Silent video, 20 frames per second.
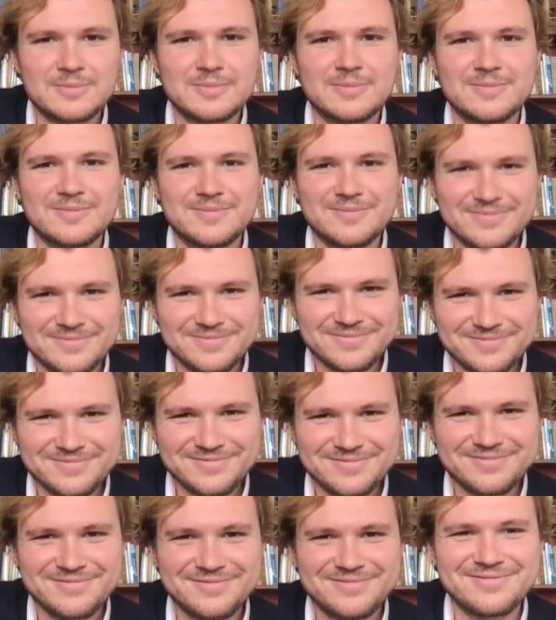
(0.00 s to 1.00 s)
and
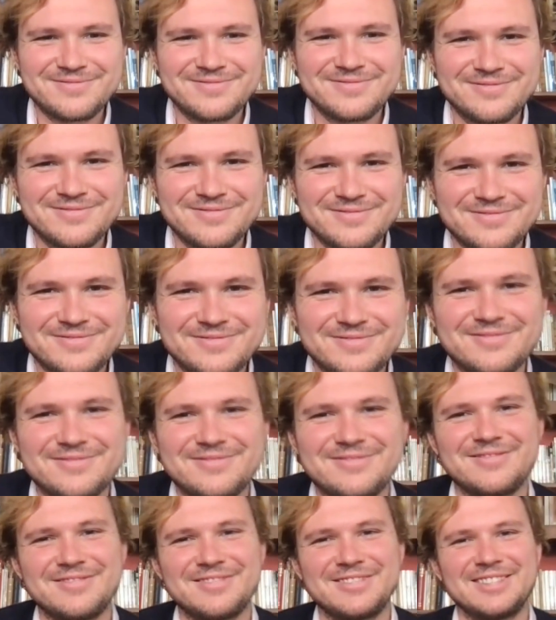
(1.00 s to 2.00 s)
Czech
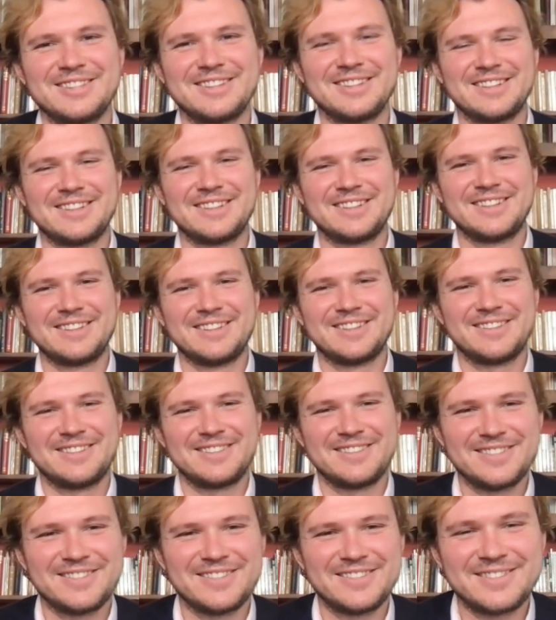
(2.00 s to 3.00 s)
Slovakian couple,
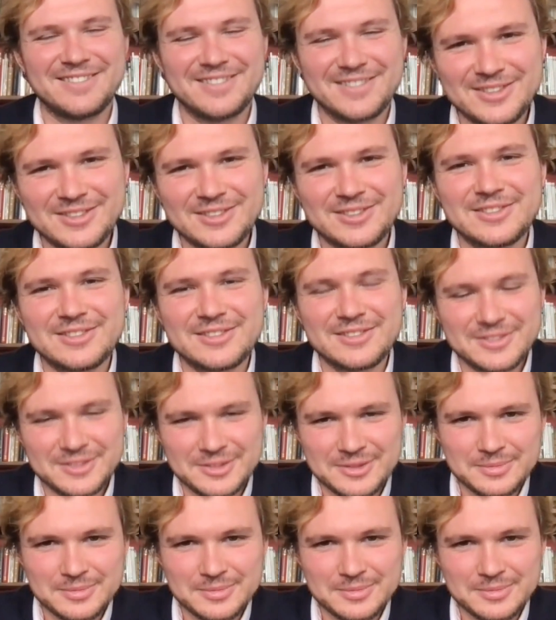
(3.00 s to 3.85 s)
and